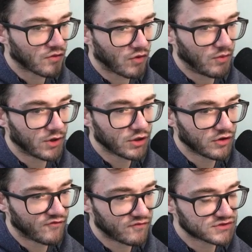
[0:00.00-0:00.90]
Right, we're going to look
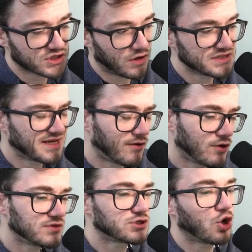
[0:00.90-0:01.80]
at Evolving Skies. Now, I
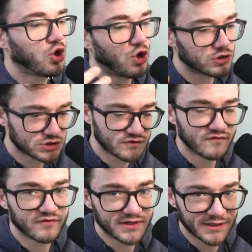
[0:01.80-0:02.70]
know there's a lot
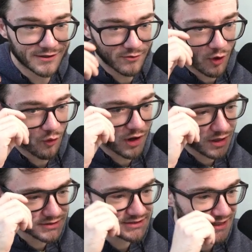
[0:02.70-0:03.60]
of, alt
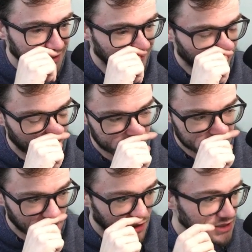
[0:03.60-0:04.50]
arts in Evolving
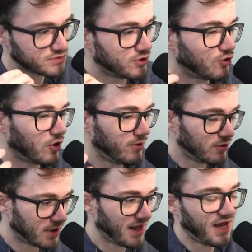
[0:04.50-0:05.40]
Skies. We're not going to be
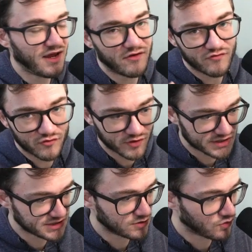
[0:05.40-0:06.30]
looking at every
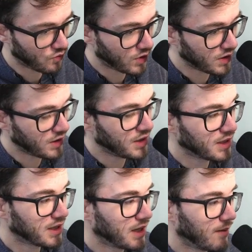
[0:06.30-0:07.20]
single one
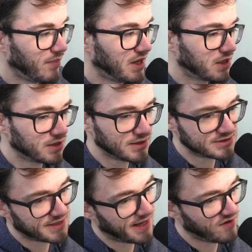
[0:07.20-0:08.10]

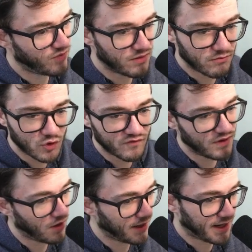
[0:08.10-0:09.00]
because they've been
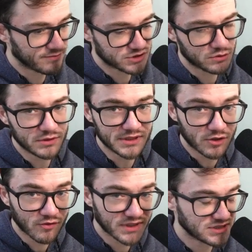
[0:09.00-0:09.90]
moving like absolutely
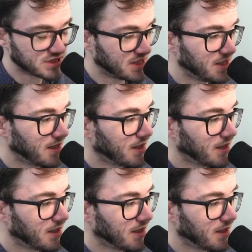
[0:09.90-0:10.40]
crazy.